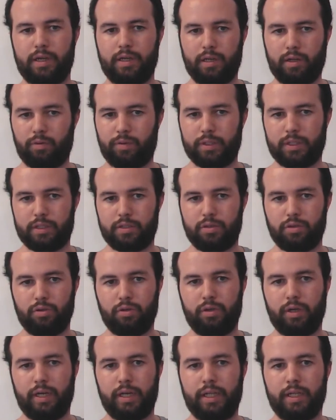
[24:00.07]
that was
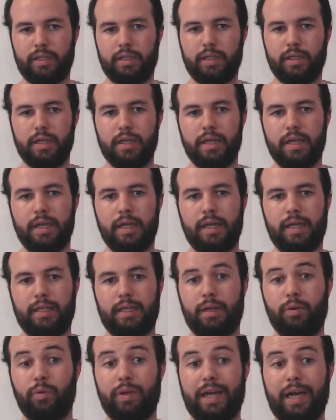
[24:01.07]
stored in it, and
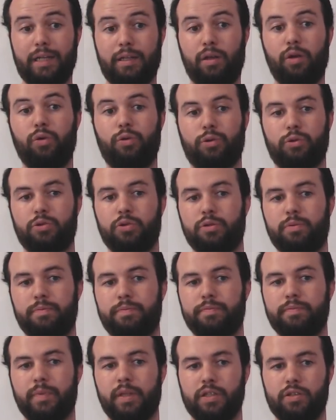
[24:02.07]
then we had LUKS.
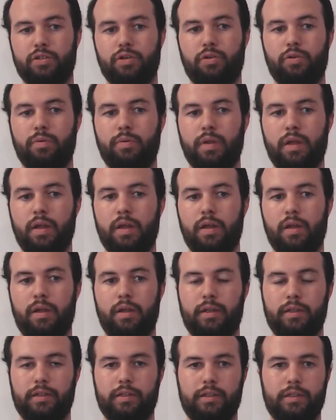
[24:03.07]
So
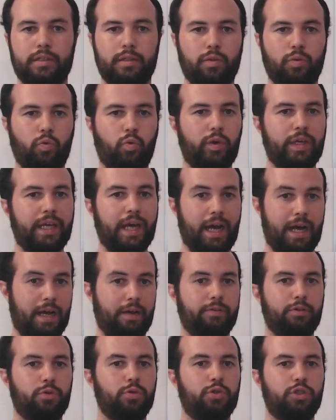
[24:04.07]
we
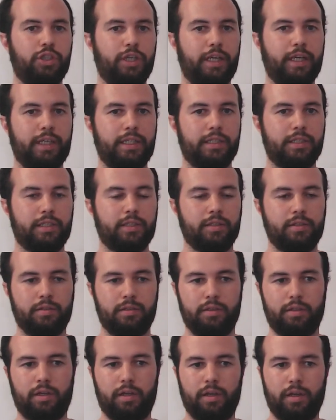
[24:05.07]
have to change
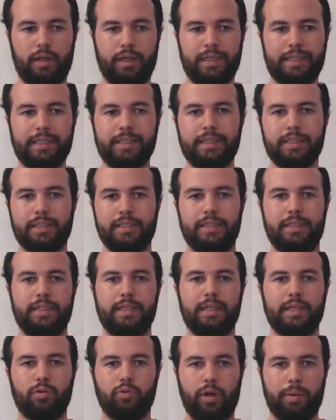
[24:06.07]
the
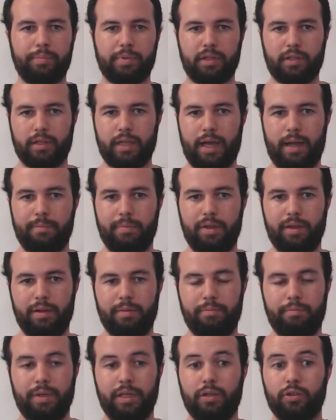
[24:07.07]
etc crypt tab
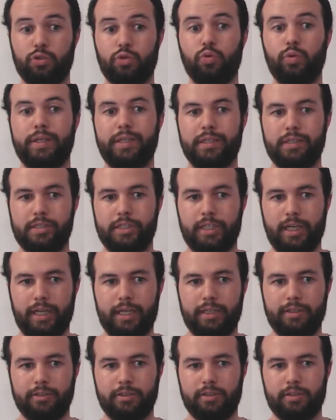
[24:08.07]
because we
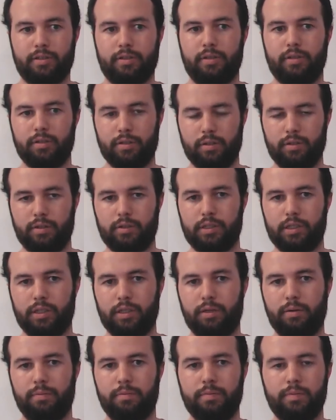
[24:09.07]
changed
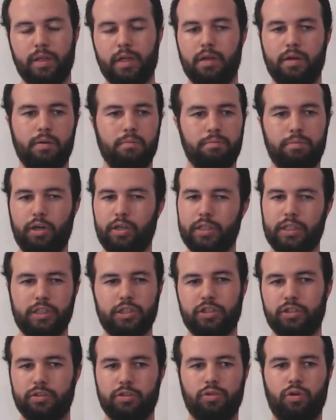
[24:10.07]
the
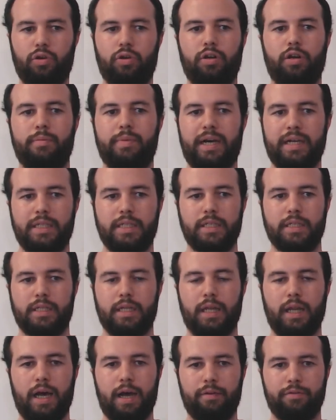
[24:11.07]
partitions or devices
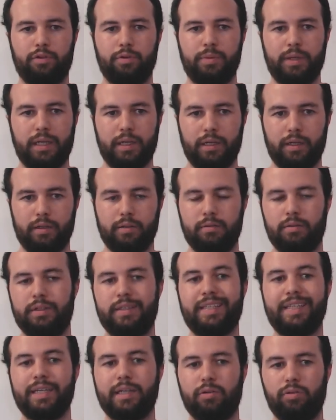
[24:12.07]
that have to be
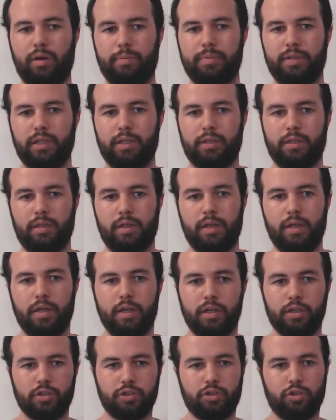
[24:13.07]
decrypted.
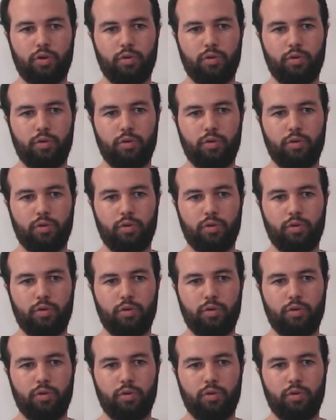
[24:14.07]
So